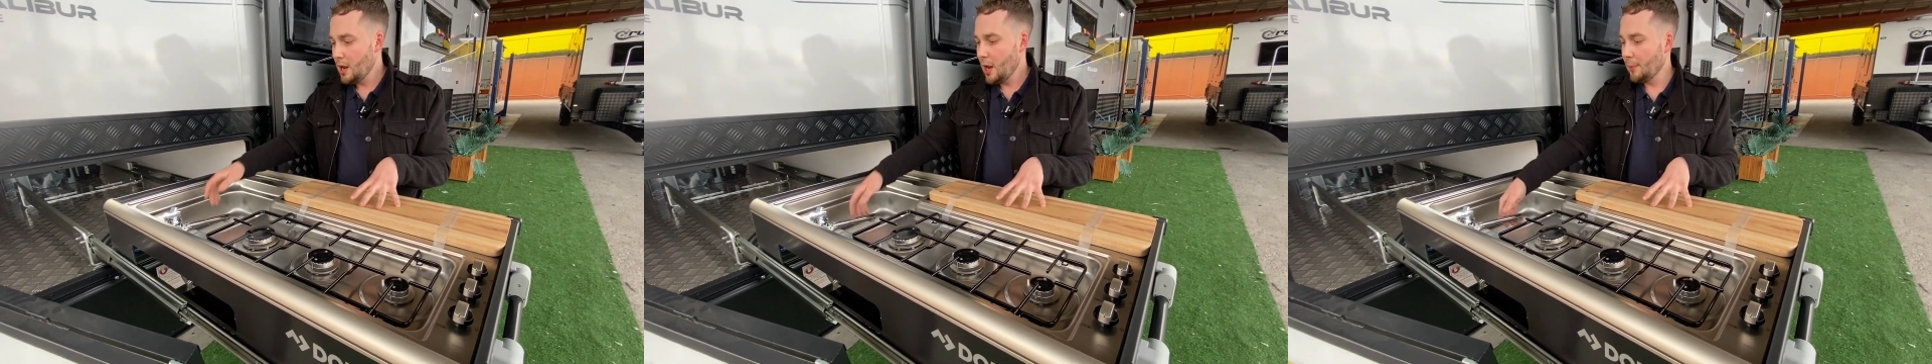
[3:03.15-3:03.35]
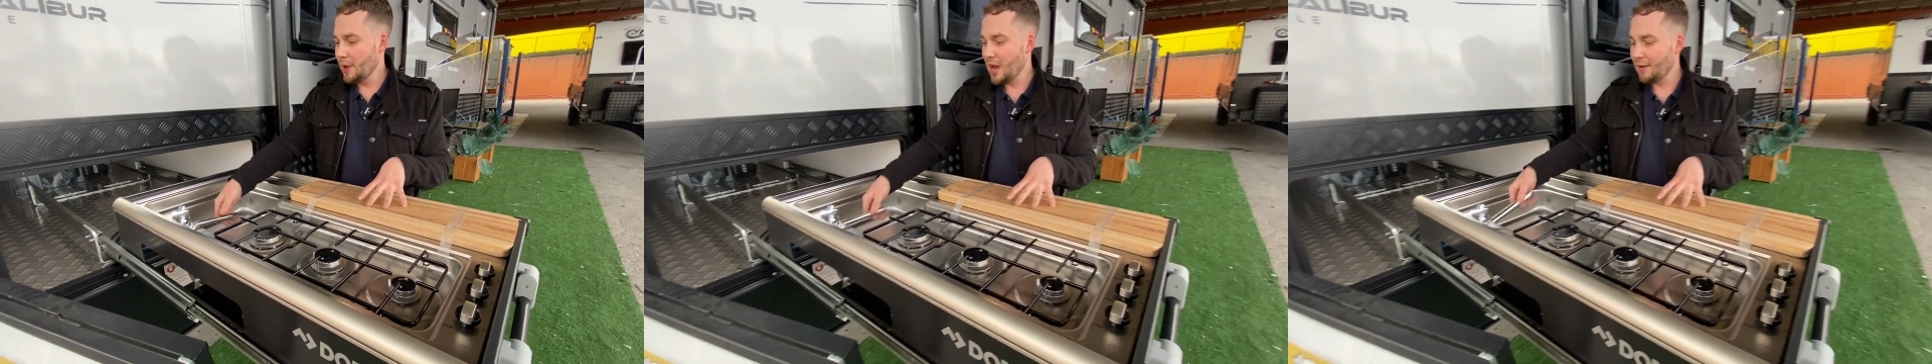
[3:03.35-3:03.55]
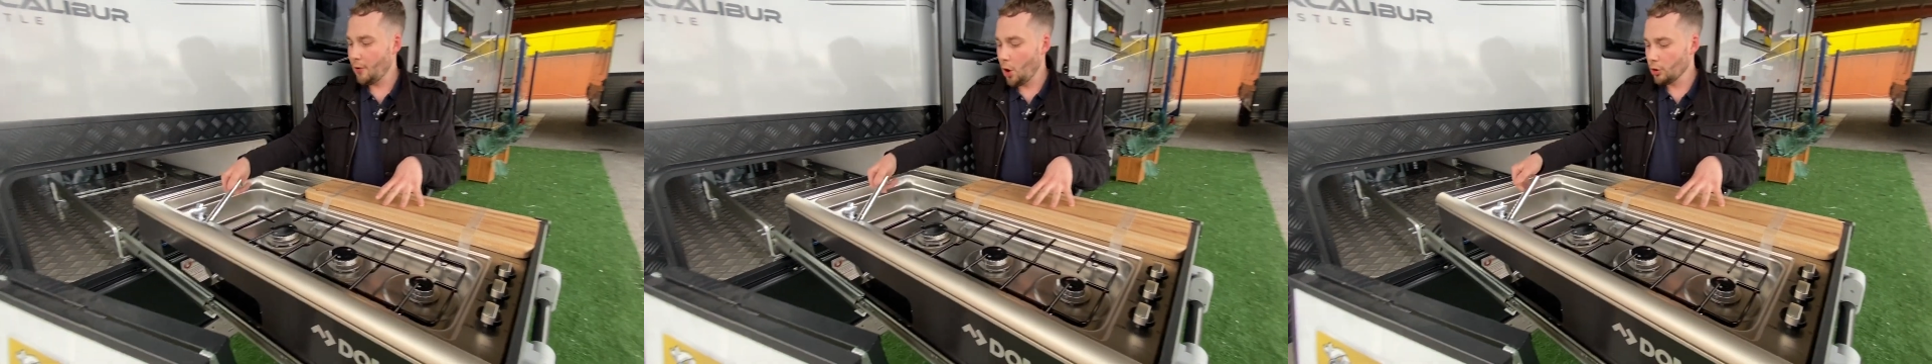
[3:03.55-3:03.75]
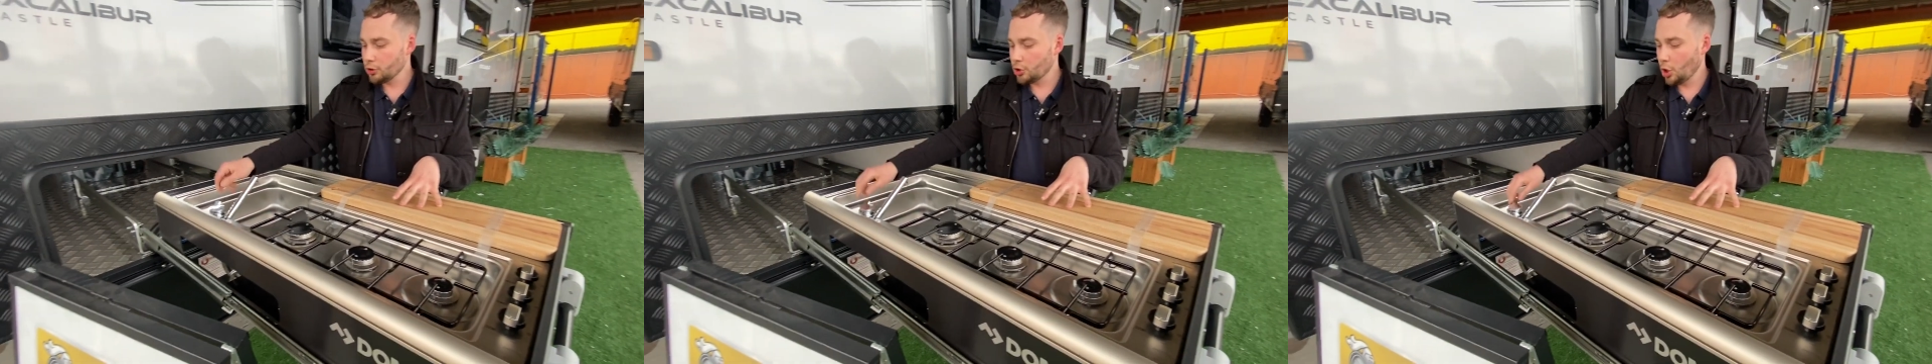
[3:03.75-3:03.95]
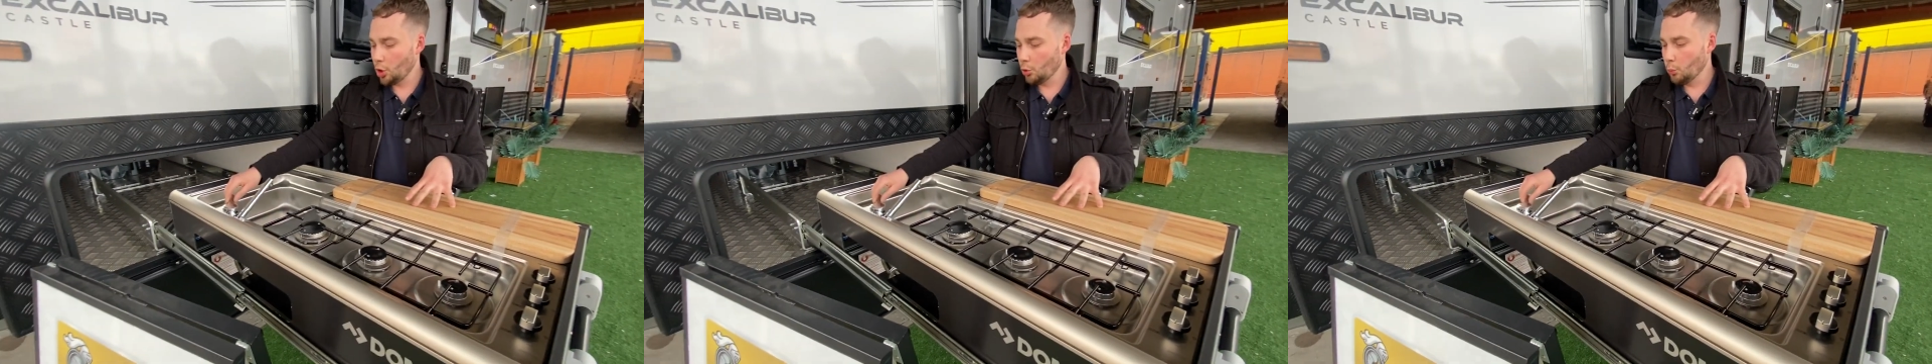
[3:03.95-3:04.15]
and we have hot
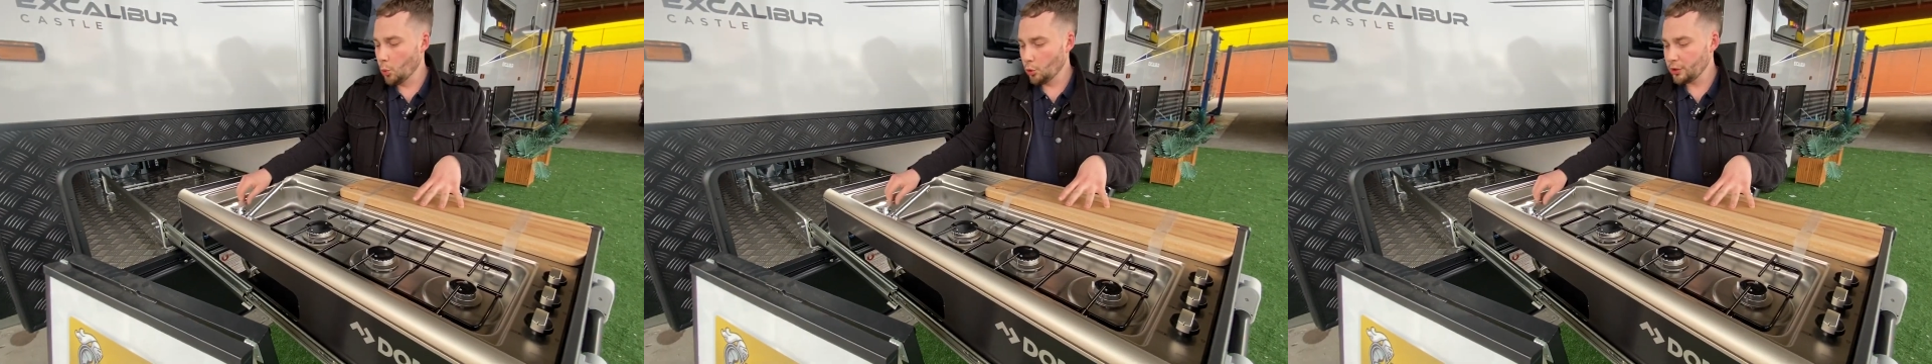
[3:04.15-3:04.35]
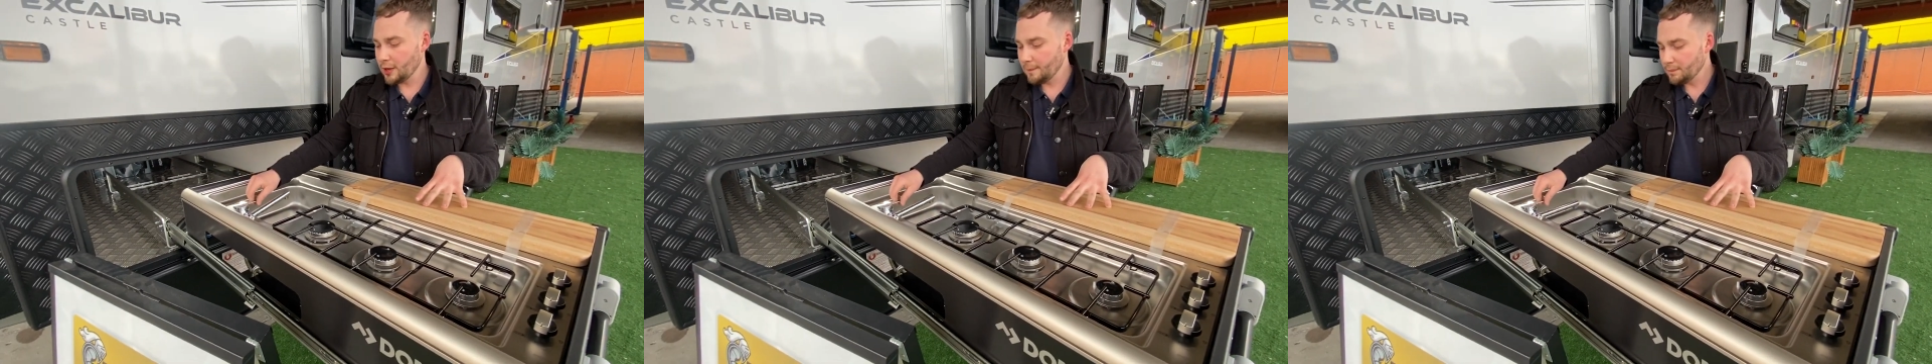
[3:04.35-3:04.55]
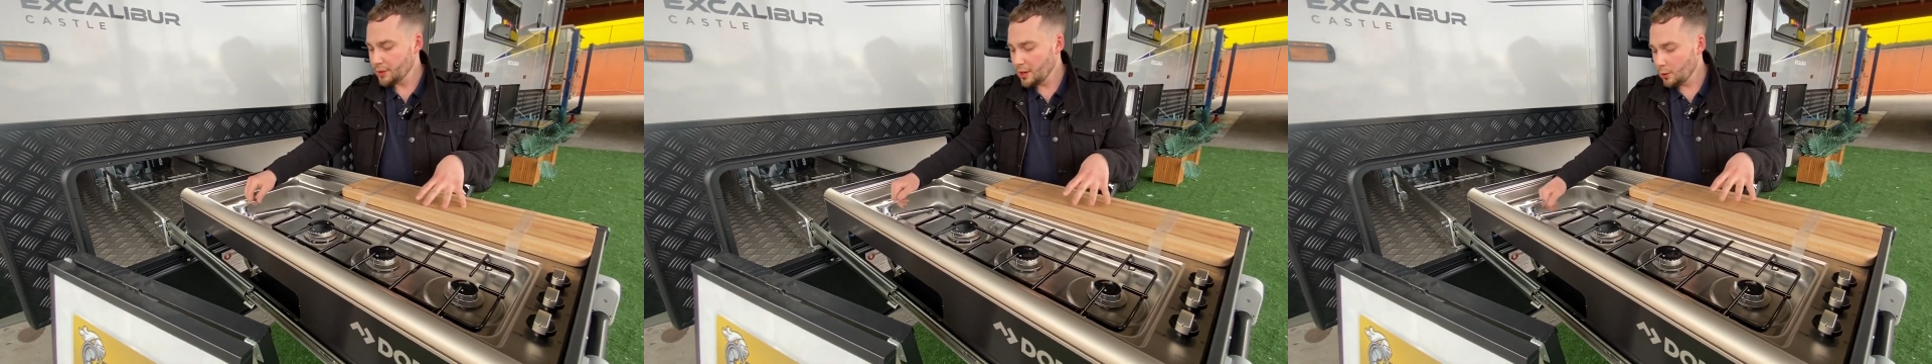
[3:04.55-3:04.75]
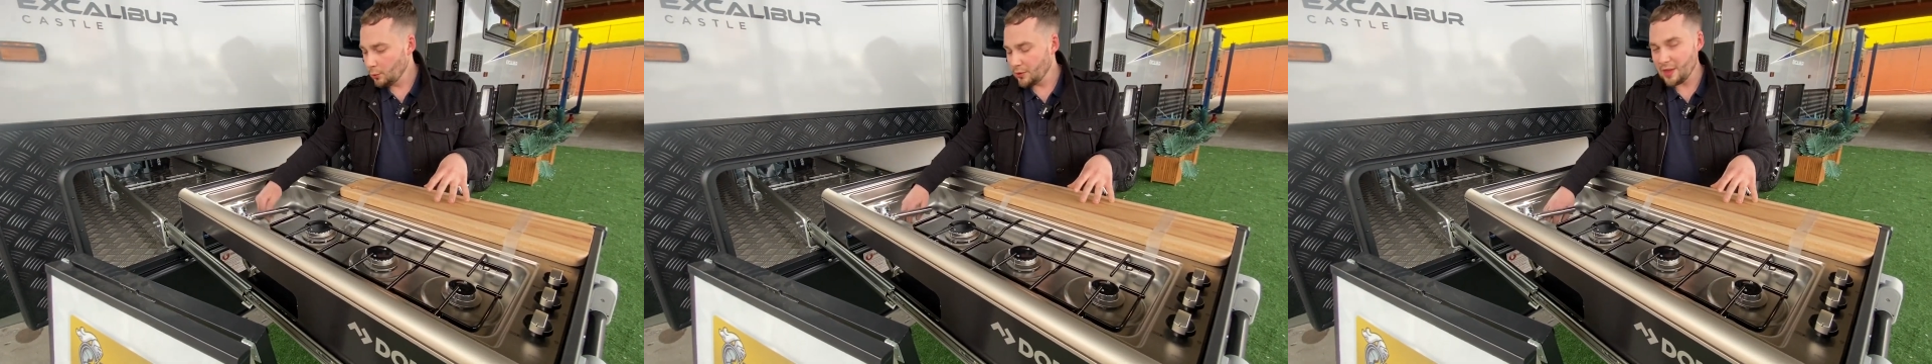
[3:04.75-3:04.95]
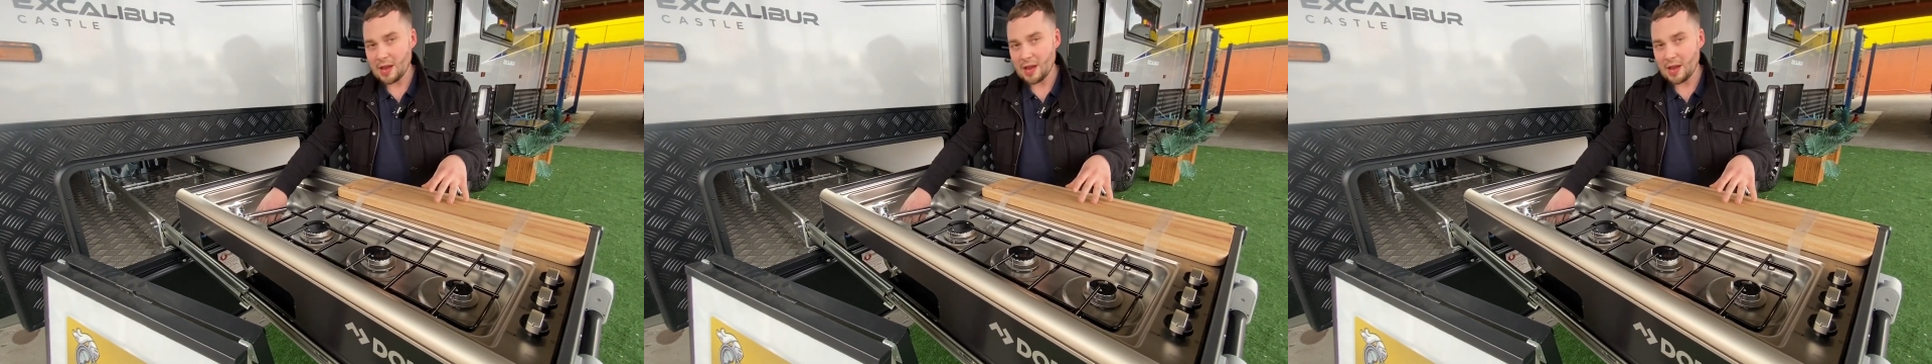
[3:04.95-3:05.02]
and cold water with